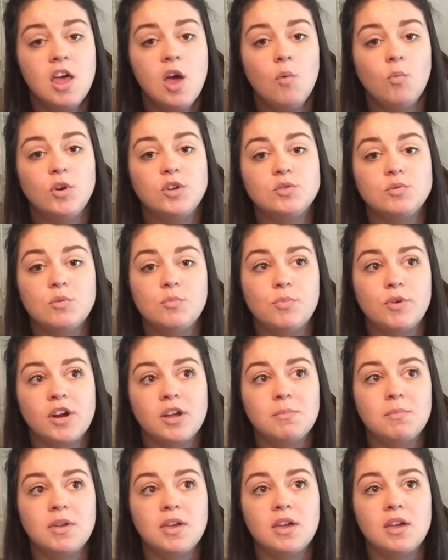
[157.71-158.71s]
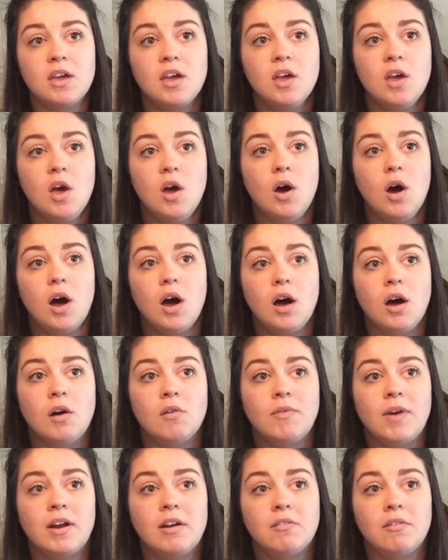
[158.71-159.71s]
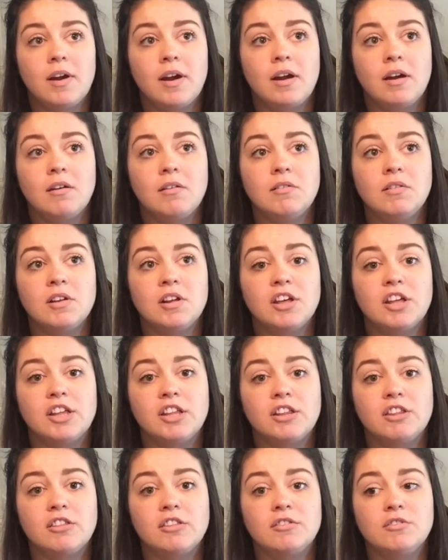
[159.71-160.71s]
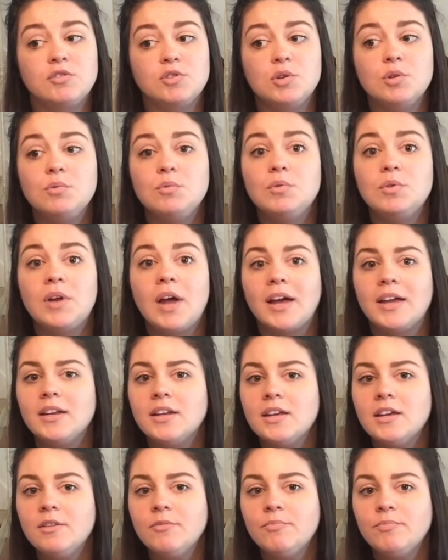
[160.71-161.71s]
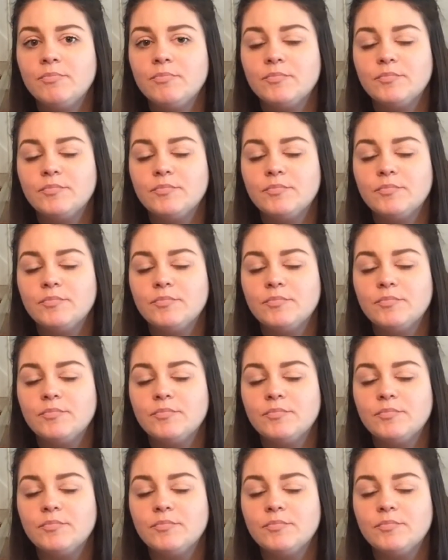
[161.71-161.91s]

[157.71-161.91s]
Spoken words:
which would bring me right around $290.